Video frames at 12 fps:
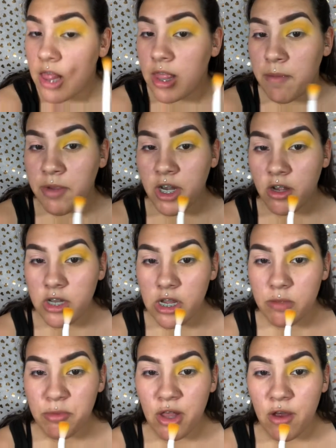Let me know
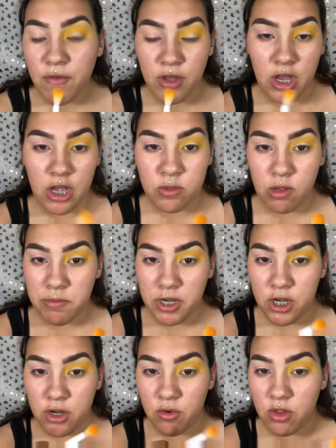down below if you guys want me
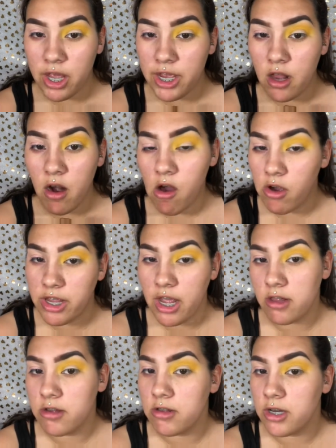to do like an all
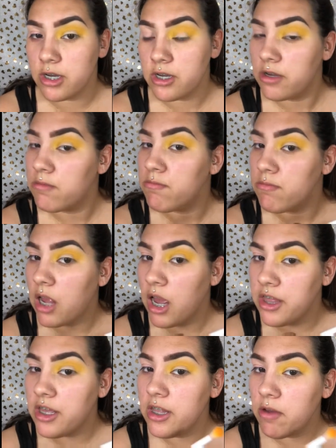yellow look.
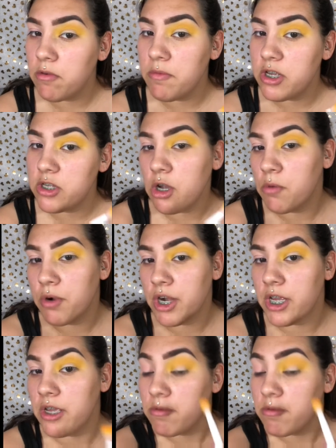I think that would be so pretty.